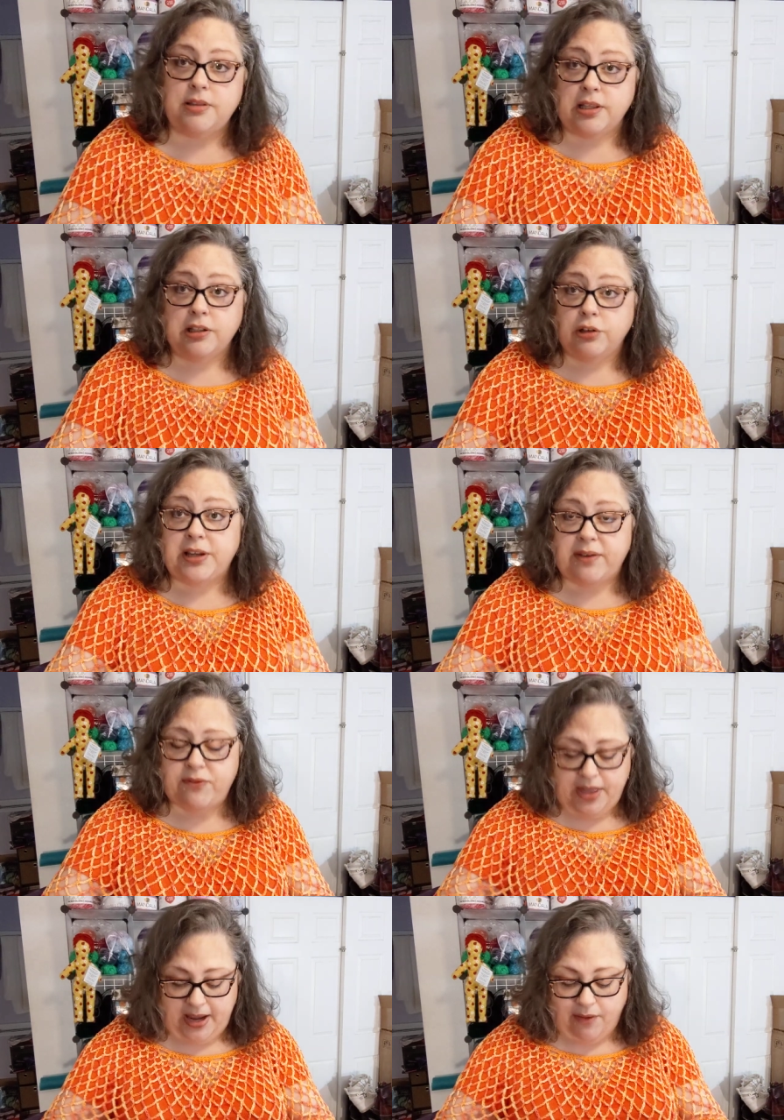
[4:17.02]
the little
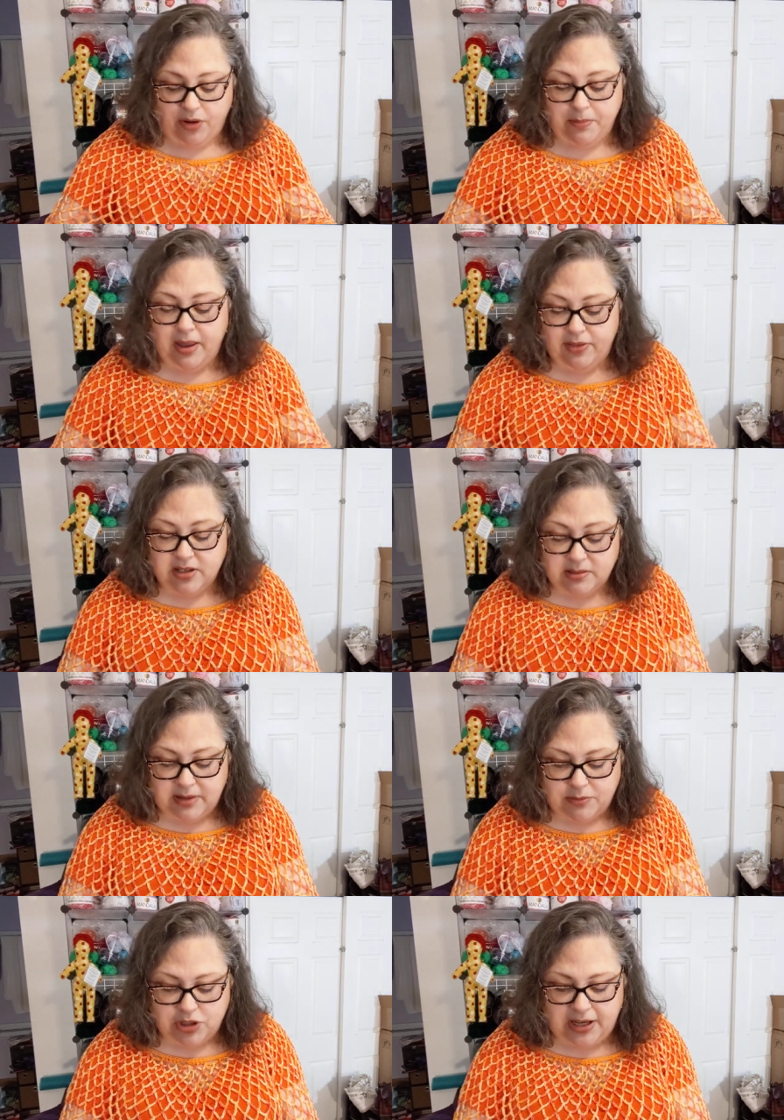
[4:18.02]
gift thing every month, and
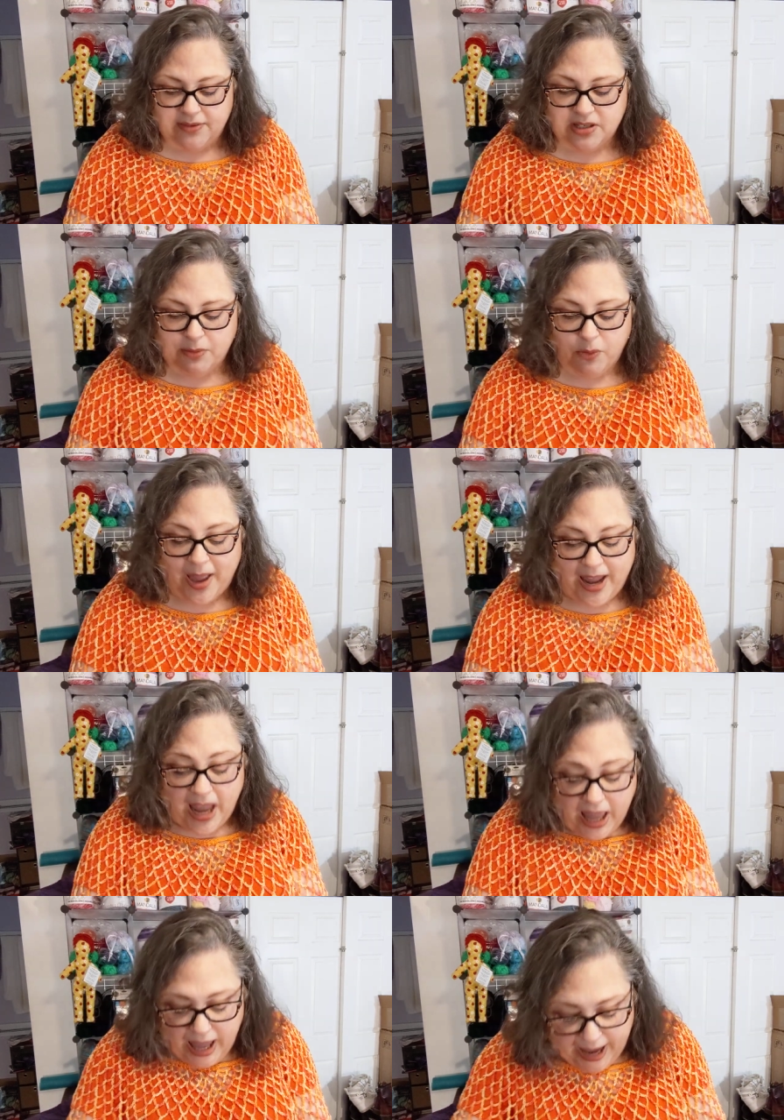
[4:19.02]
sometimes she gives them away.
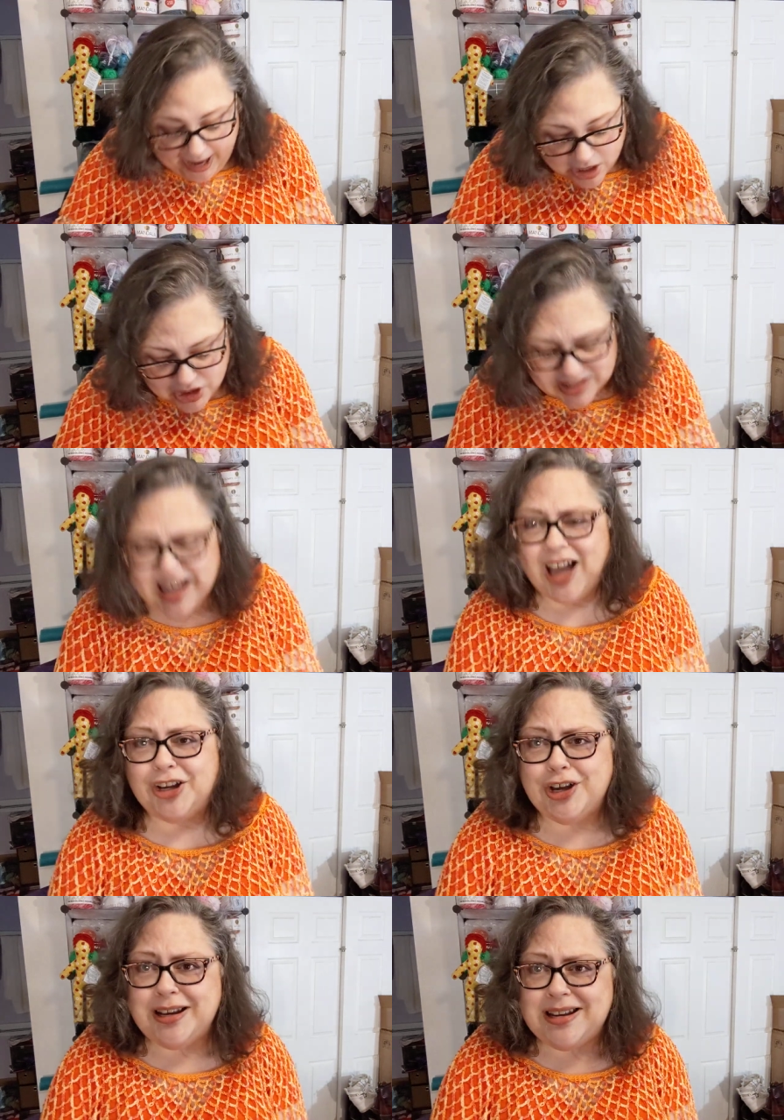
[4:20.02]
And she's
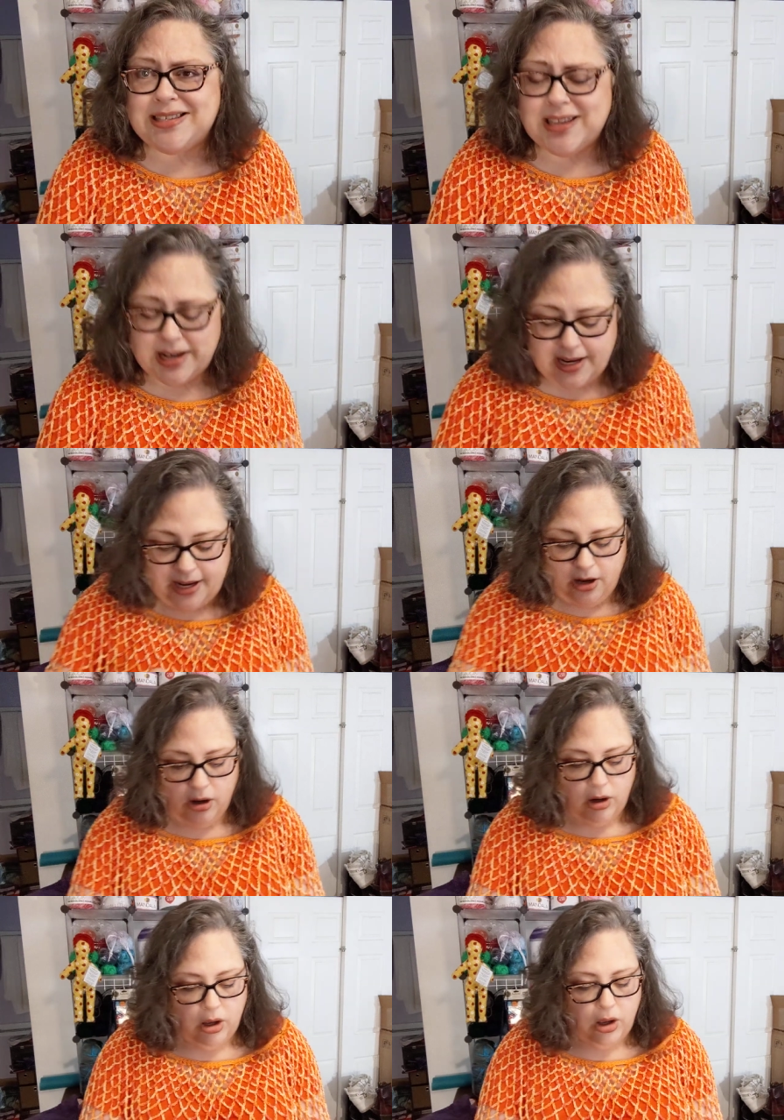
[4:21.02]
got goodies in
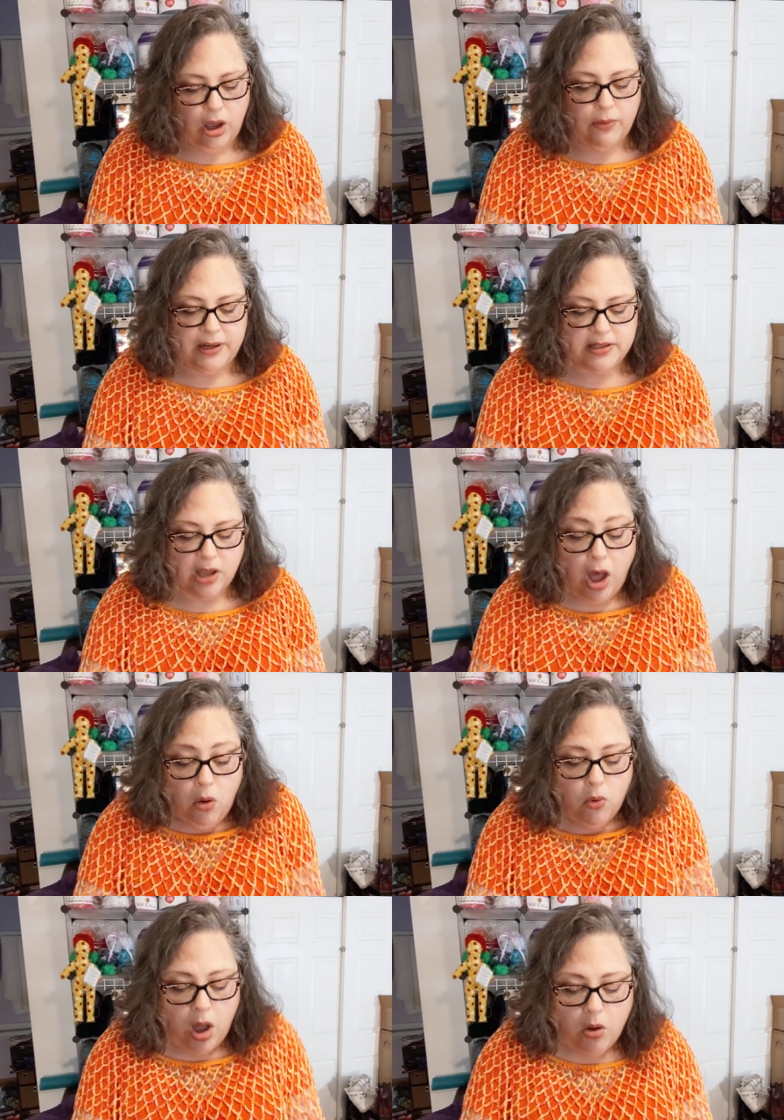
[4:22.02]
here. Oh, and it's,
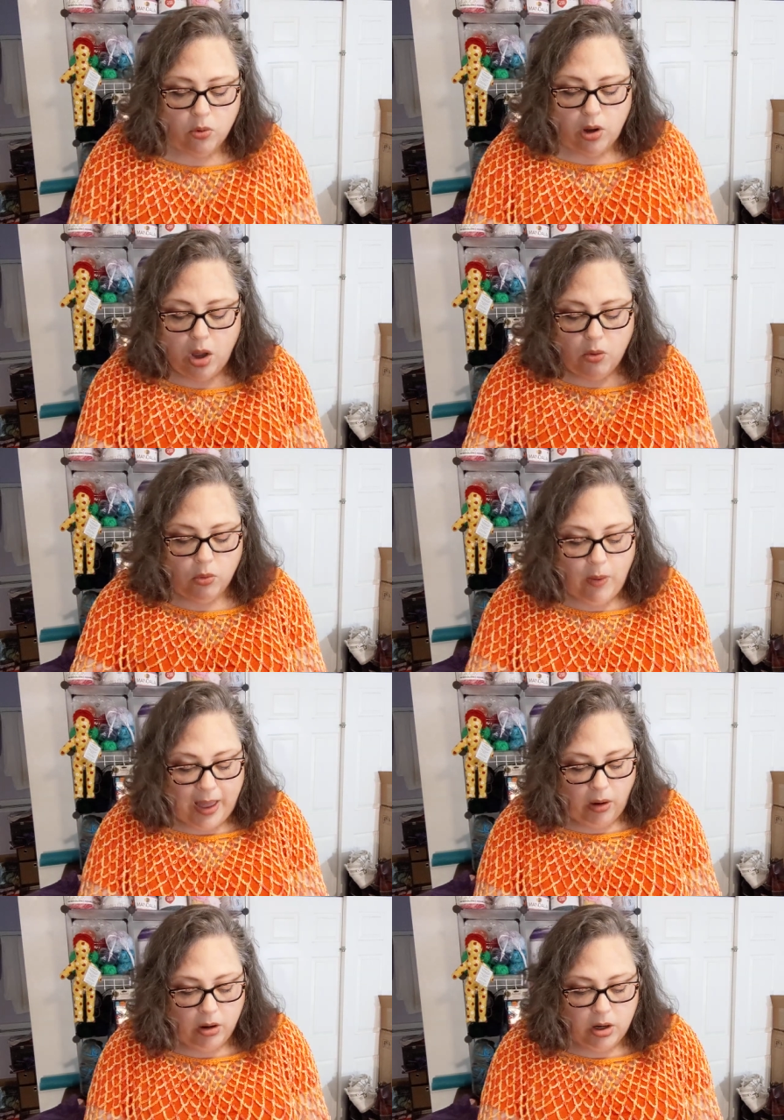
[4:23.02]
oh,
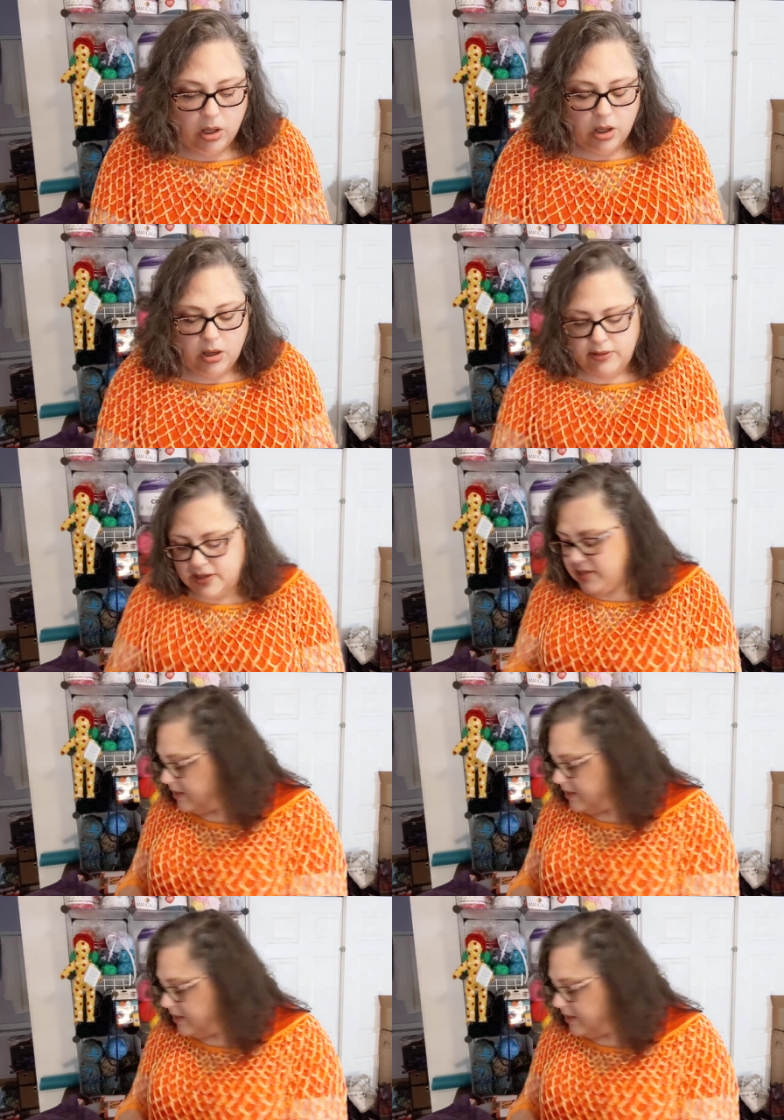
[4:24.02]
wow. This